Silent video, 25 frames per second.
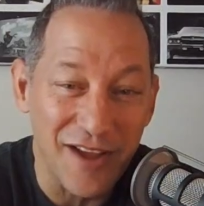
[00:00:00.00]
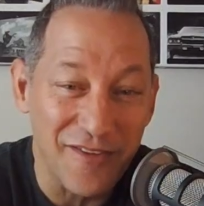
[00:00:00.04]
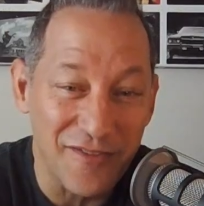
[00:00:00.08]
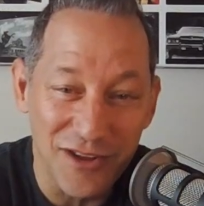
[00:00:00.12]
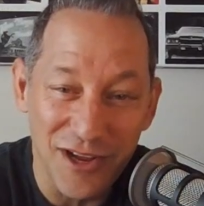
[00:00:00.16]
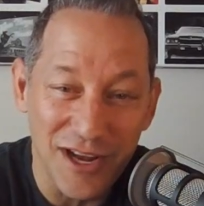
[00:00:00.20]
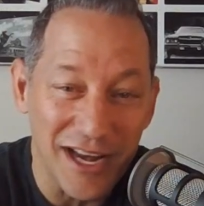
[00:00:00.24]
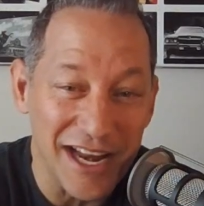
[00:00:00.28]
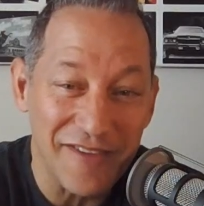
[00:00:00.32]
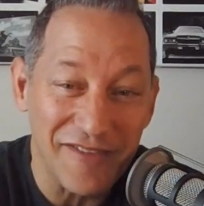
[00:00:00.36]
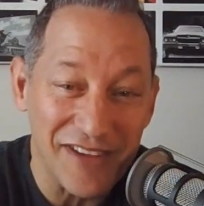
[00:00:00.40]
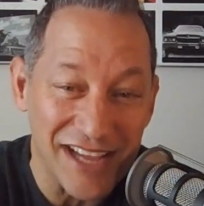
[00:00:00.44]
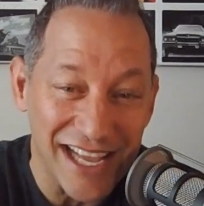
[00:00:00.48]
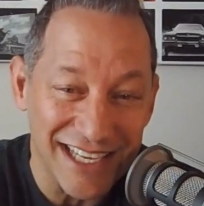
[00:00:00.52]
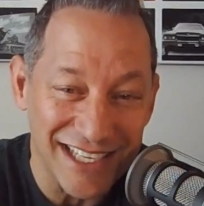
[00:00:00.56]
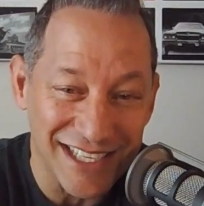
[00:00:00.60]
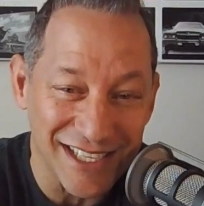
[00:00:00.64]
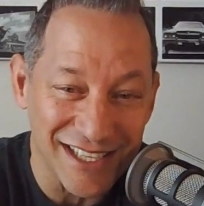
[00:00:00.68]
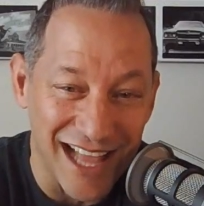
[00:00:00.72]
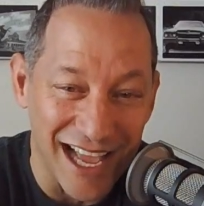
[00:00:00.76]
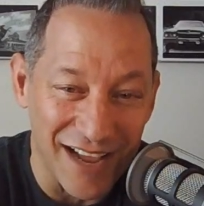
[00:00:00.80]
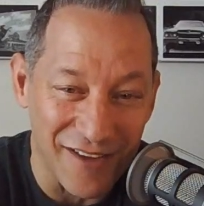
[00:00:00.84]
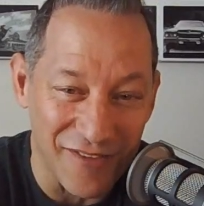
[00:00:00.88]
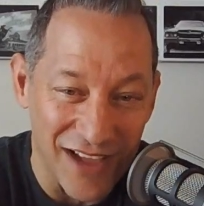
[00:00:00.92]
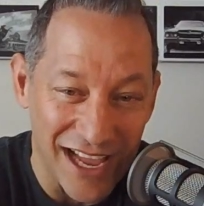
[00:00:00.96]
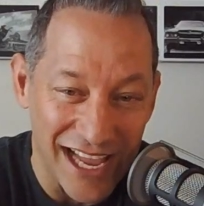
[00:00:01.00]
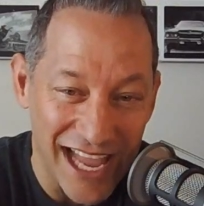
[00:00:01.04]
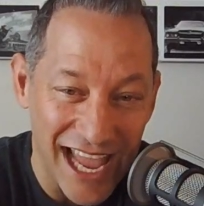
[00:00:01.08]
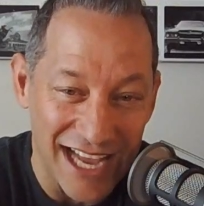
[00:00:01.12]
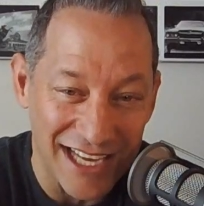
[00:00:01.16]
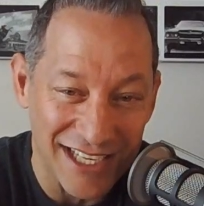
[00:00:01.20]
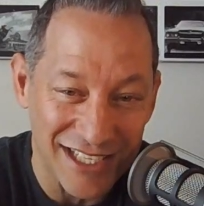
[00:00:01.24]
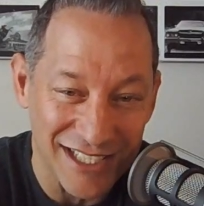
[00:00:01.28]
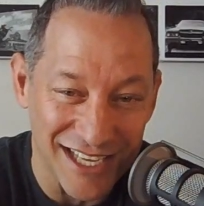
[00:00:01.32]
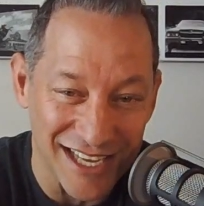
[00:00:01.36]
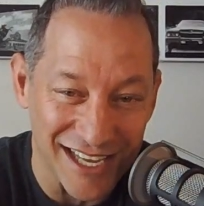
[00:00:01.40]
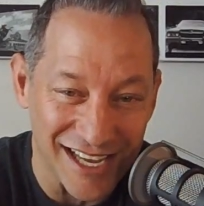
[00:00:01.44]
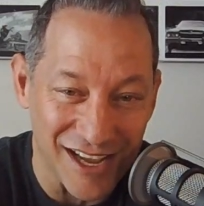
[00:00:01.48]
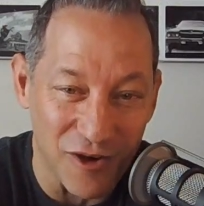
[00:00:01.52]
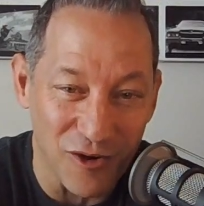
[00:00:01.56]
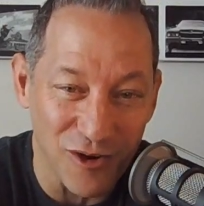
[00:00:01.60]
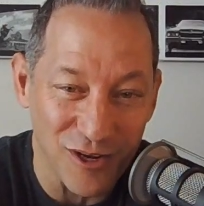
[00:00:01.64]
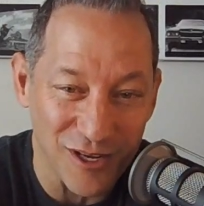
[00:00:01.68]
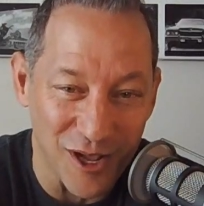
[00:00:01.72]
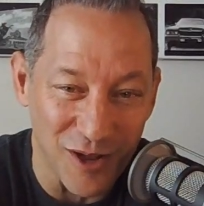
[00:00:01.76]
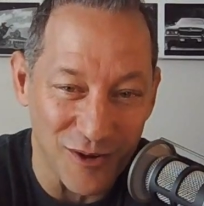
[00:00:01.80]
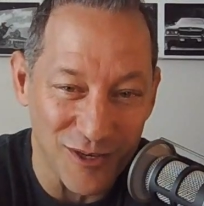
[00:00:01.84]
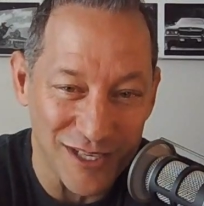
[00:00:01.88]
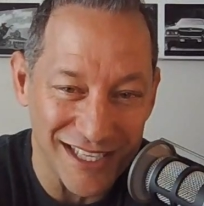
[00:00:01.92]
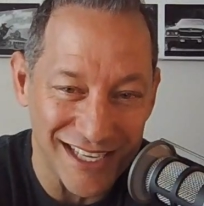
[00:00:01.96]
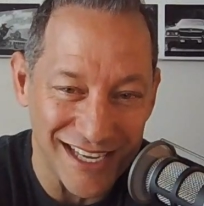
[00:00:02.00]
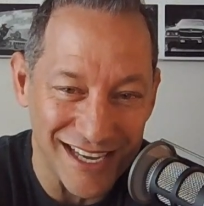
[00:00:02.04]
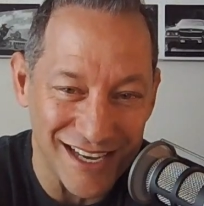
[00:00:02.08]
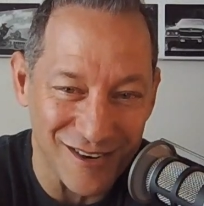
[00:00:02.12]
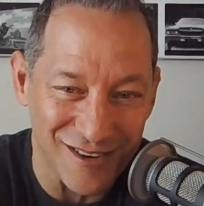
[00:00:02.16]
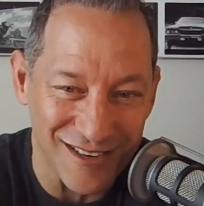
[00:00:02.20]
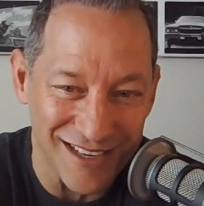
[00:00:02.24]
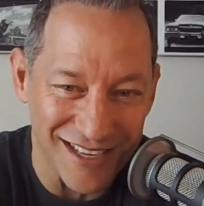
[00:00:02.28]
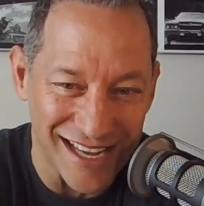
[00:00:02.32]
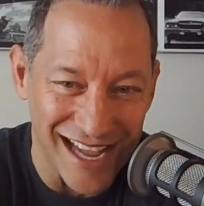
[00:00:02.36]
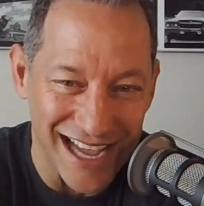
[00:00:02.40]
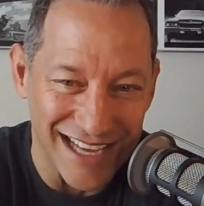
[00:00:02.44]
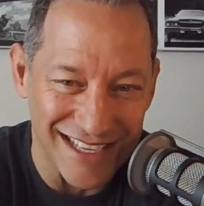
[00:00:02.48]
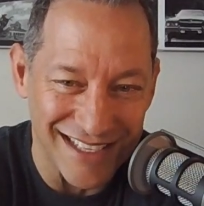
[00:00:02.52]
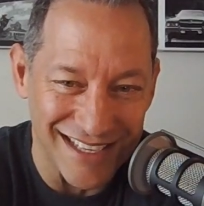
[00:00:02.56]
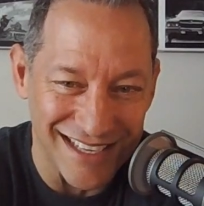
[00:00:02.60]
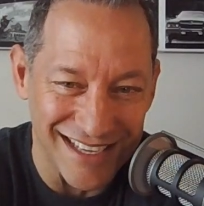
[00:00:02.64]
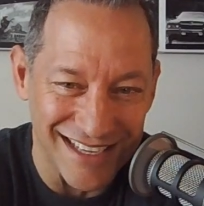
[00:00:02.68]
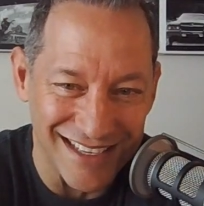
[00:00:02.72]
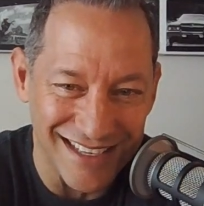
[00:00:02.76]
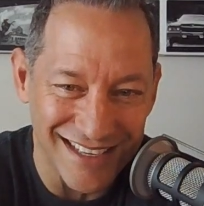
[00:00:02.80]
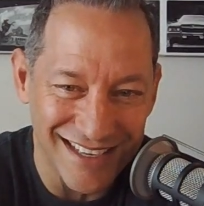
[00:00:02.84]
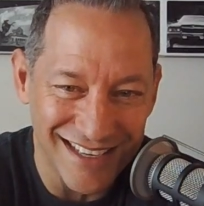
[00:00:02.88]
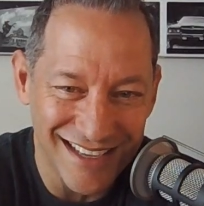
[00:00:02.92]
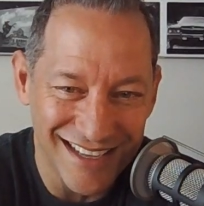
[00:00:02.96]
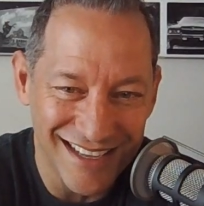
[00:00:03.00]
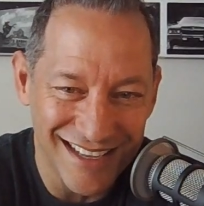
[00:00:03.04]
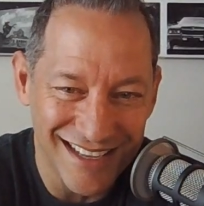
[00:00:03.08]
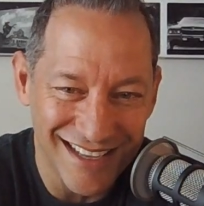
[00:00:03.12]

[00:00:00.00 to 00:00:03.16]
You didn't even get to like vacations to go go see it, or you guys did?